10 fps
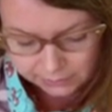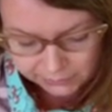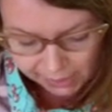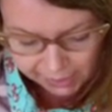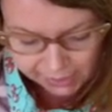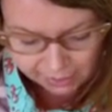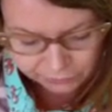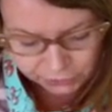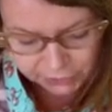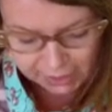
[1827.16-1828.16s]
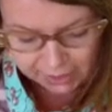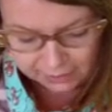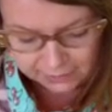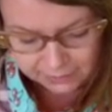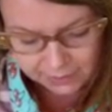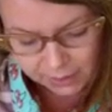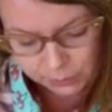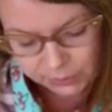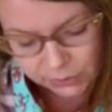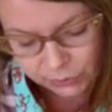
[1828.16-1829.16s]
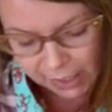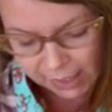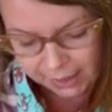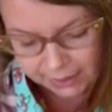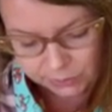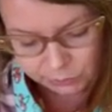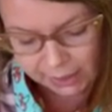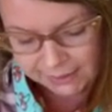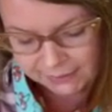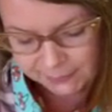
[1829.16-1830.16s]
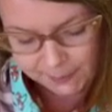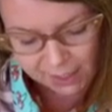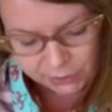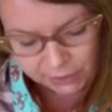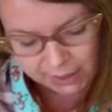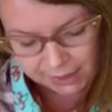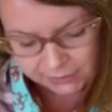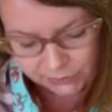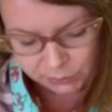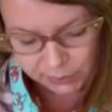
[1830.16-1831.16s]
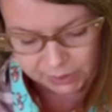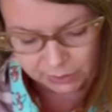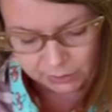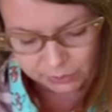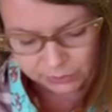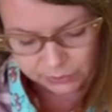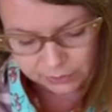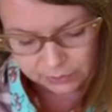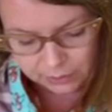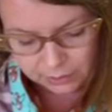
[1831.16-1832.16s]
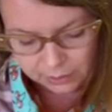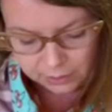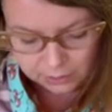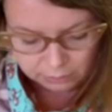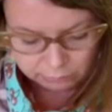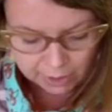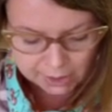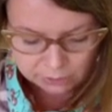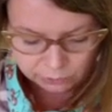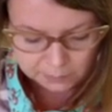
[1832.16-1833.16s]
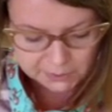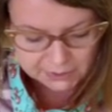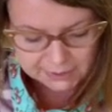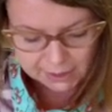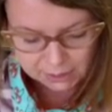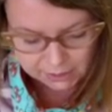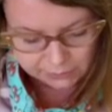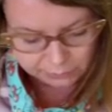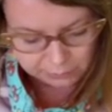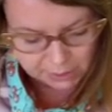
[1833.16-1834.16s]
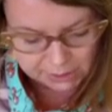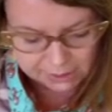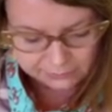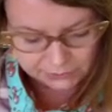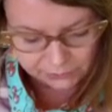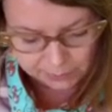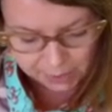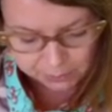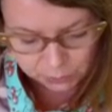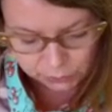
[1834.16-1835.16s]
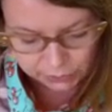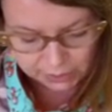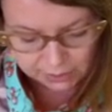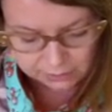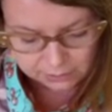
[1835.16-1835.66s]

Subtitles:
Day after day, the sky was gray as rain spattered against the windows. Rain dripped steadily from the leaves of the maple tree.